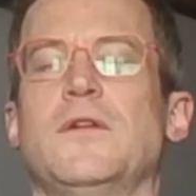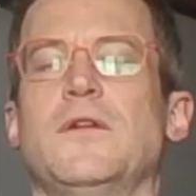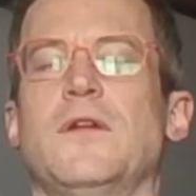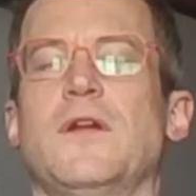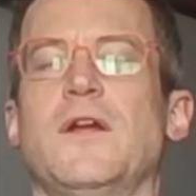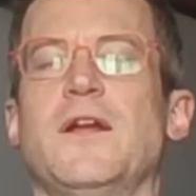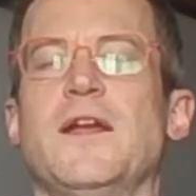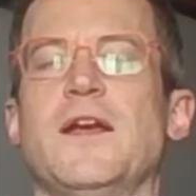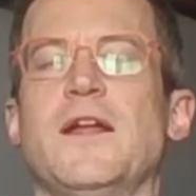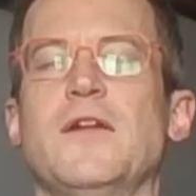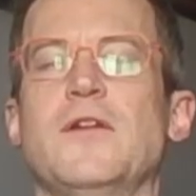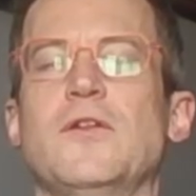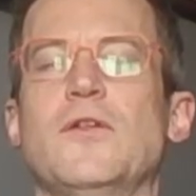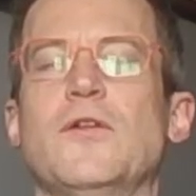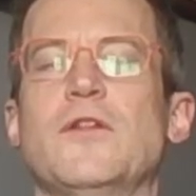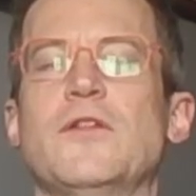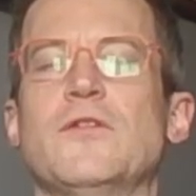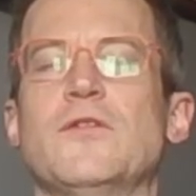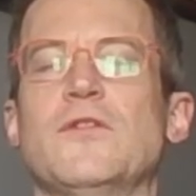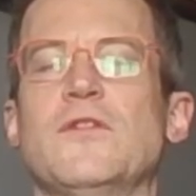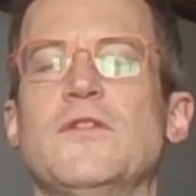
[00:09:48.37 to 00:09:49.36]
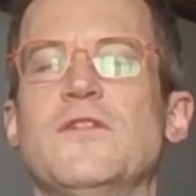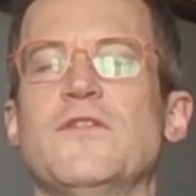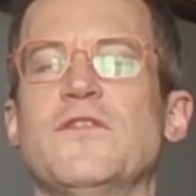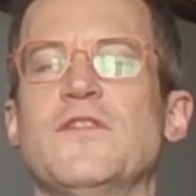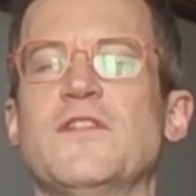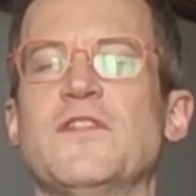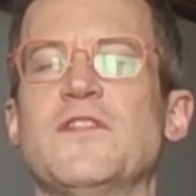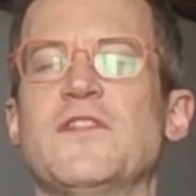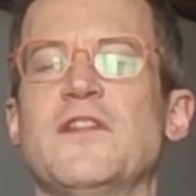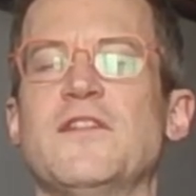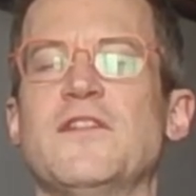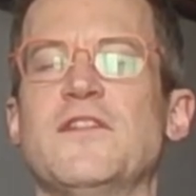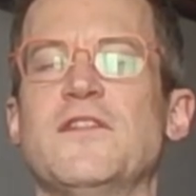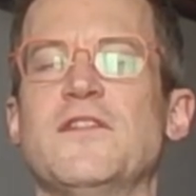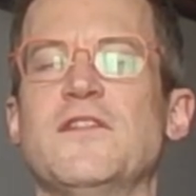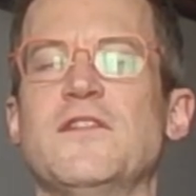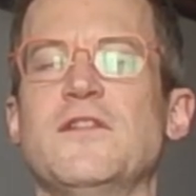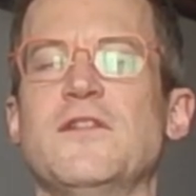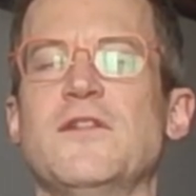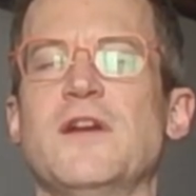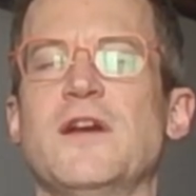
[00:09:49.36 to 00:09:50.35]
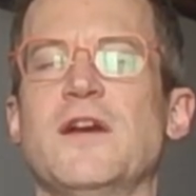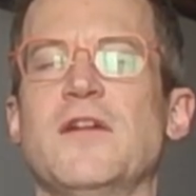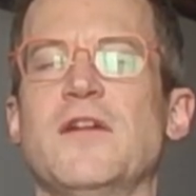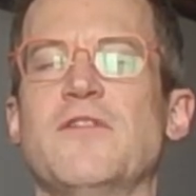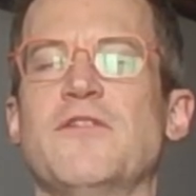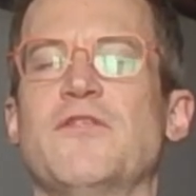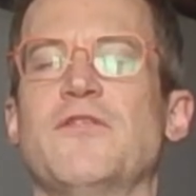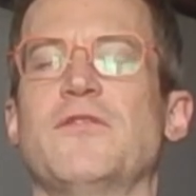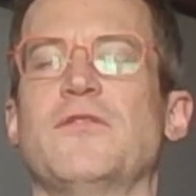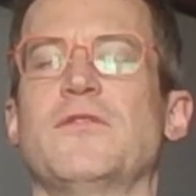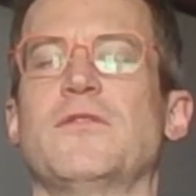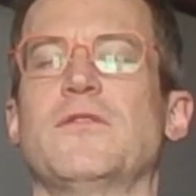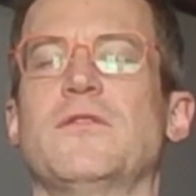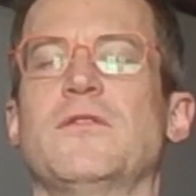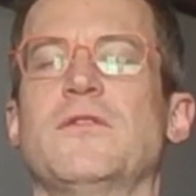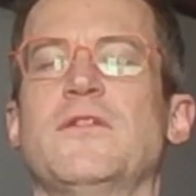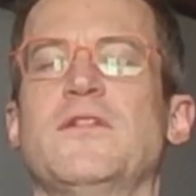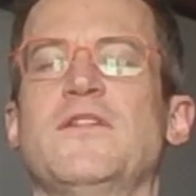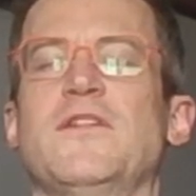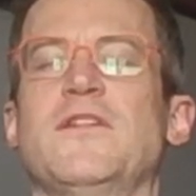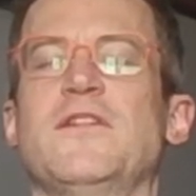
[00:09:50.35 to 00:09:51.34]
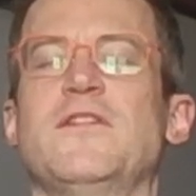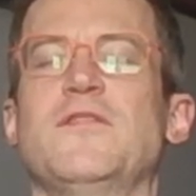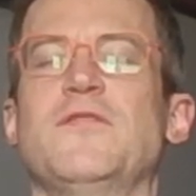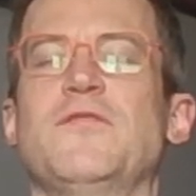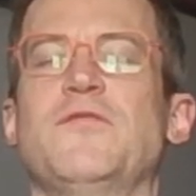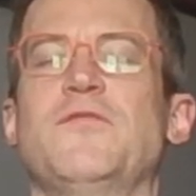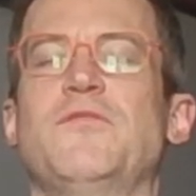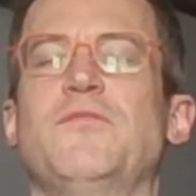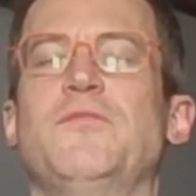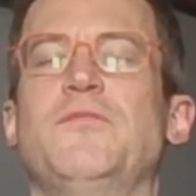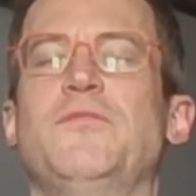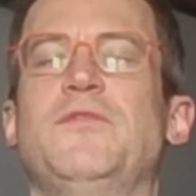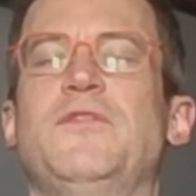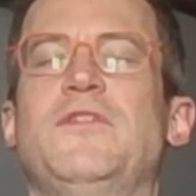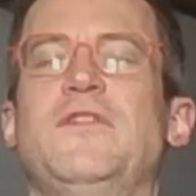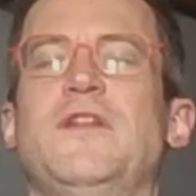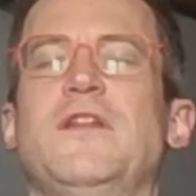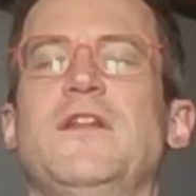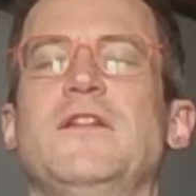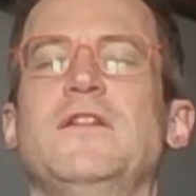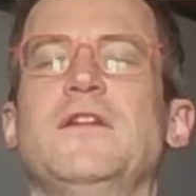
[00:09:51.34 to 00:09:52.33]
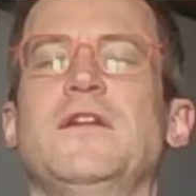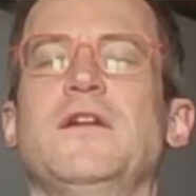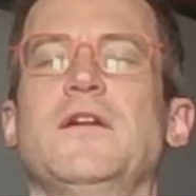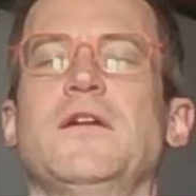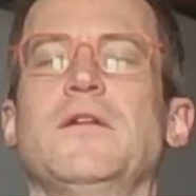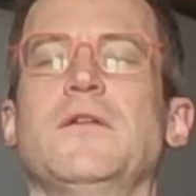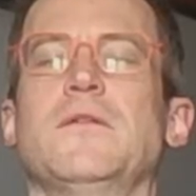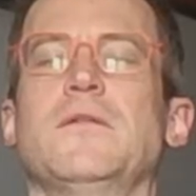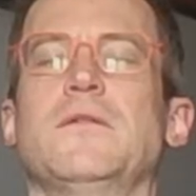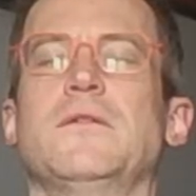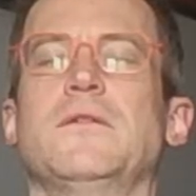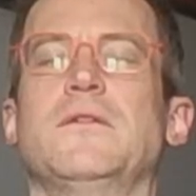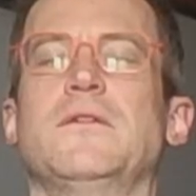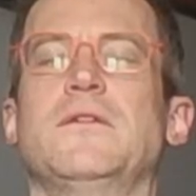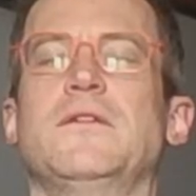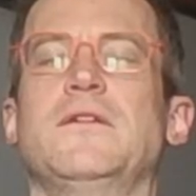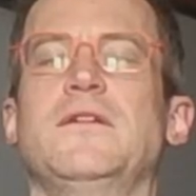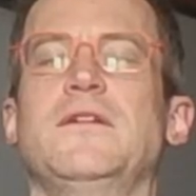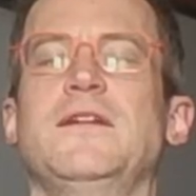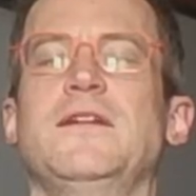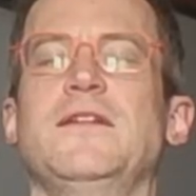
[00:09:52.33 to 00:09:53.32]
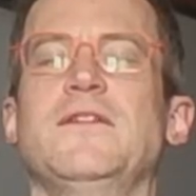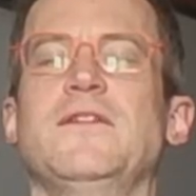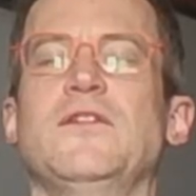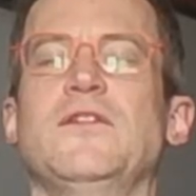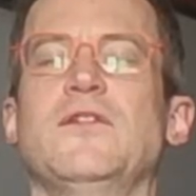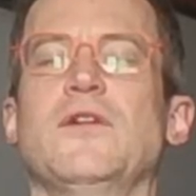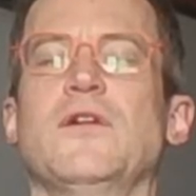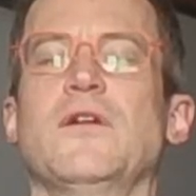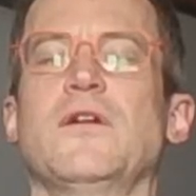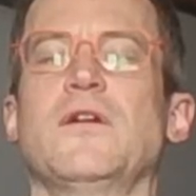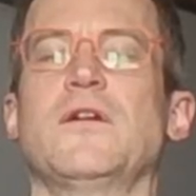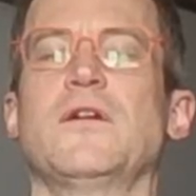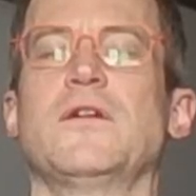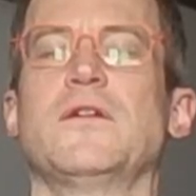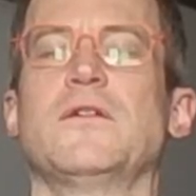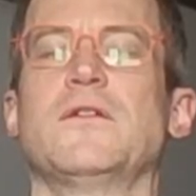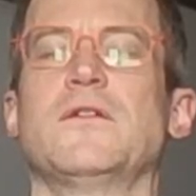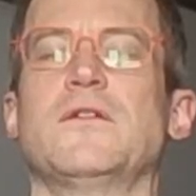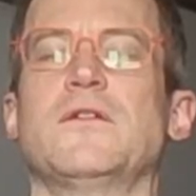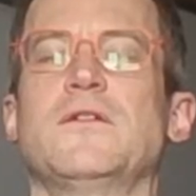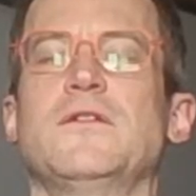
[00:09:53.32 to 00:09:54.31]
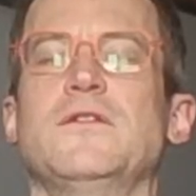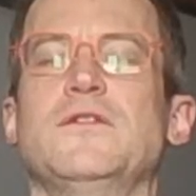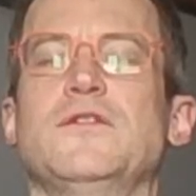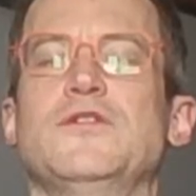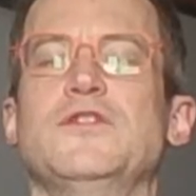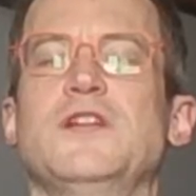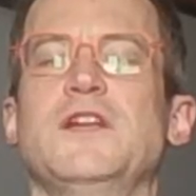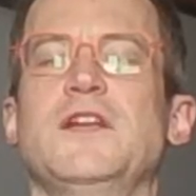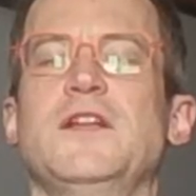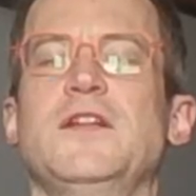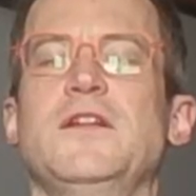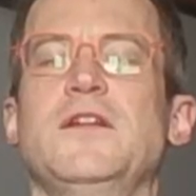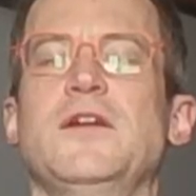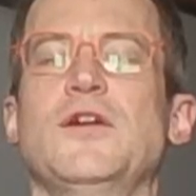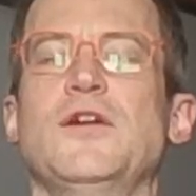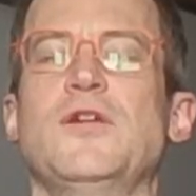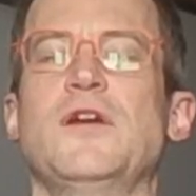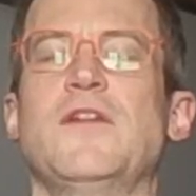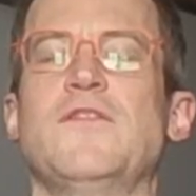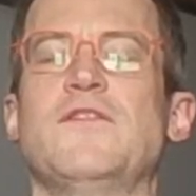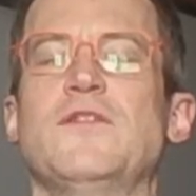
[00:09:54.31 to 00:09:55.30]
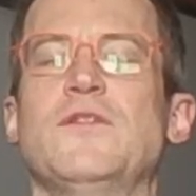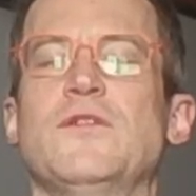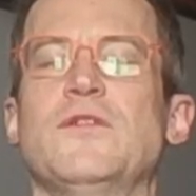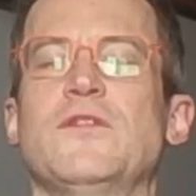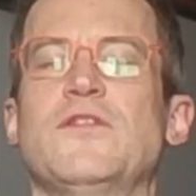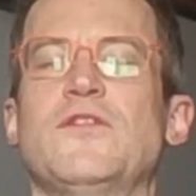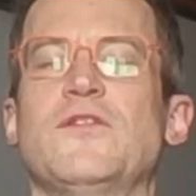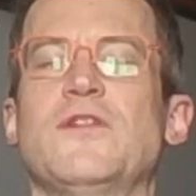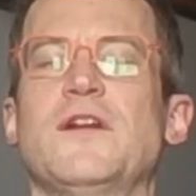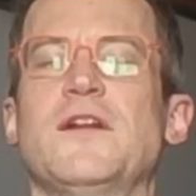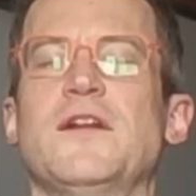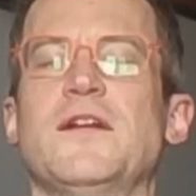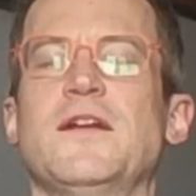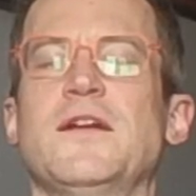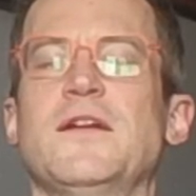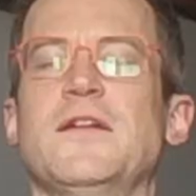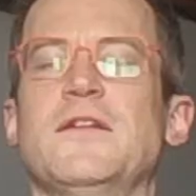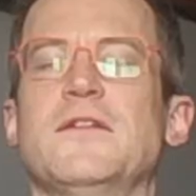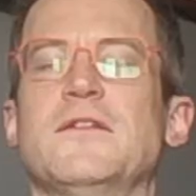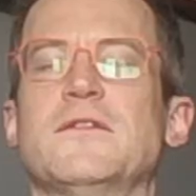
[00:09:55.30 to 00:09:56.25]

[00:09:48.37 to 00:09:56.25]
Again, going through the different senses that you have. The sense of sitting there in the dark, you're chained there, you have to look straight ahead.